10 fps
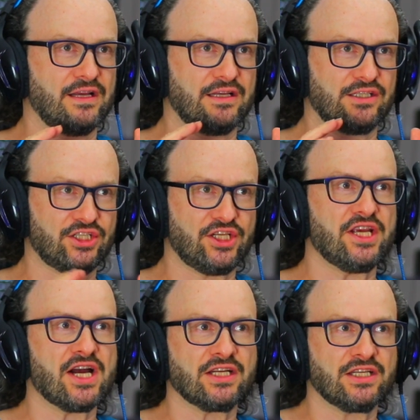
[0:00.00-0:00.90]

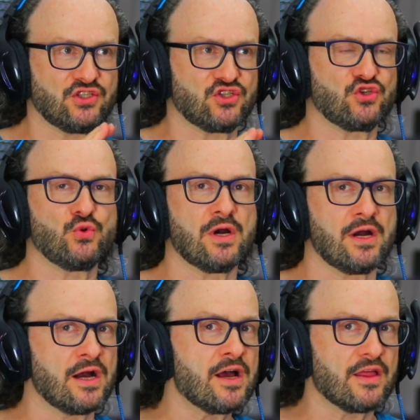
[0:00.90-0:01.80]
Shion and
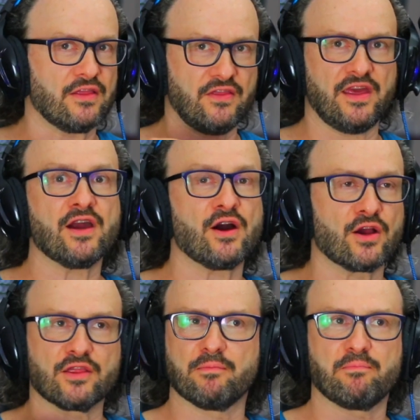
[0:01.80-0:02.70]
Sua, they are
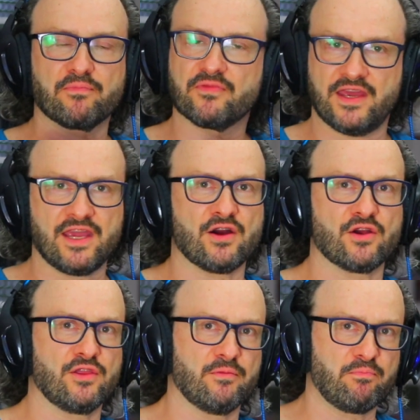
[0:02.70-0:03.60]

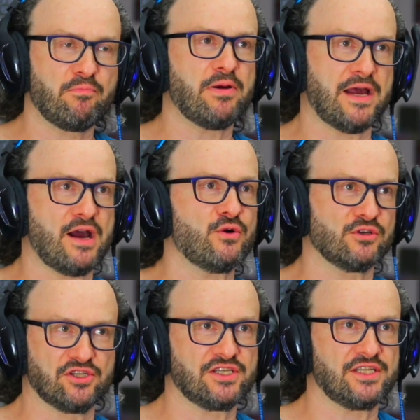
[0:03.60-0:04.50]
the power
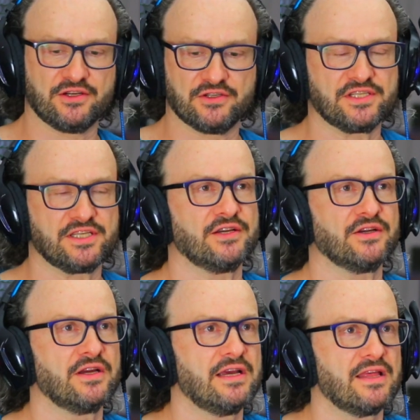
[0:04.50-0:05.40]
singers here.
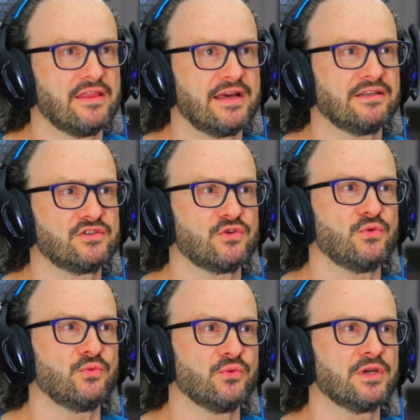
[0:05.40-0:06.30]
That is
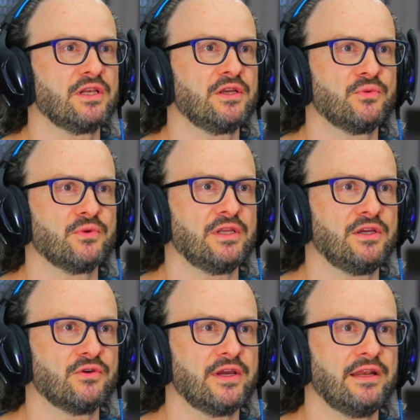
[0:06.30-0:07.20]
really, really
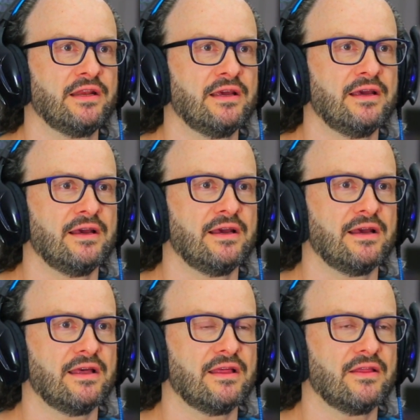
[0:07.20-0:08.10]
great.
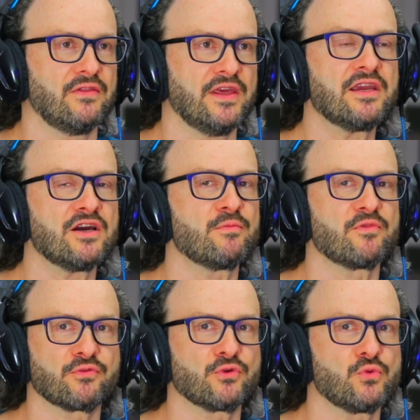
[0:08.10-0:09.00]
They come
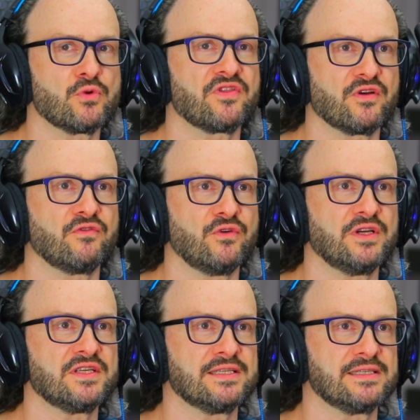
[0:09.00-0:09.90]
through with their
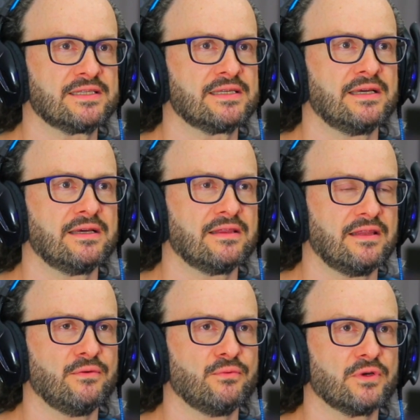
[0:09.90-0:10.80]
voices.
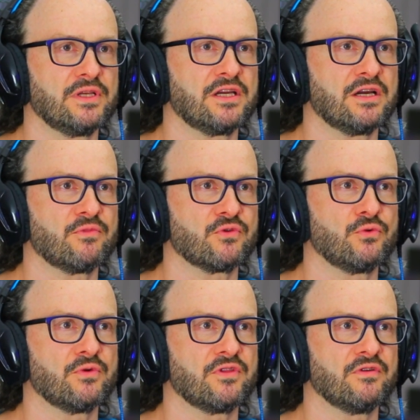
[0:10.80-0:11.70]
They really come through
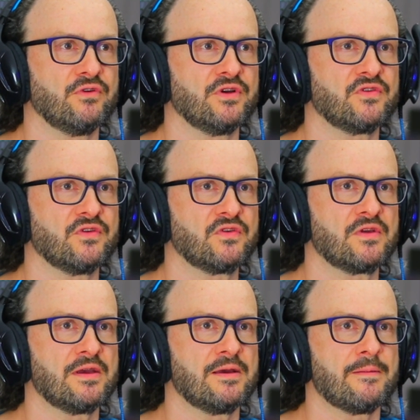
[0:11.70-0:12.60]
with their voices.
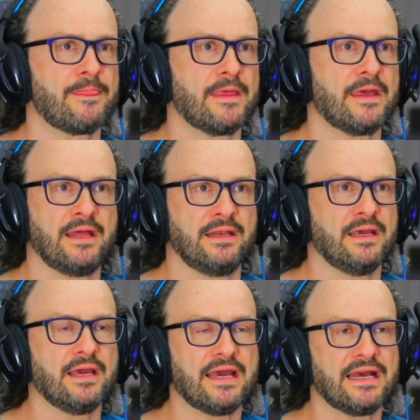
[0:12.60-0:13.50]
And
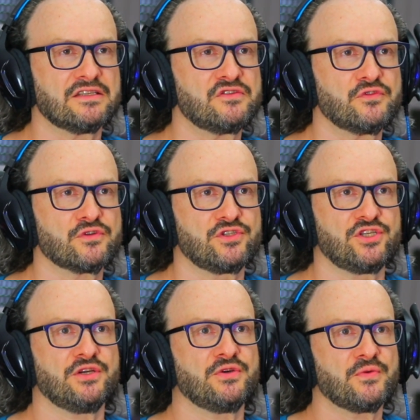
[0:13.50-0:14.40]
as for
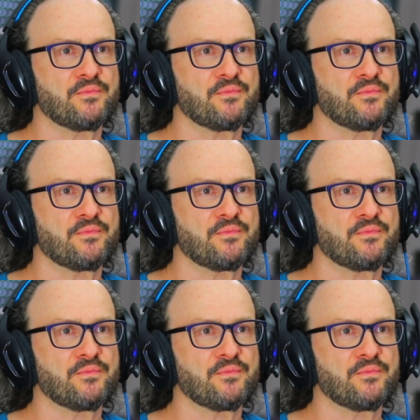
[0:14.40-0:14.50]
Jiu,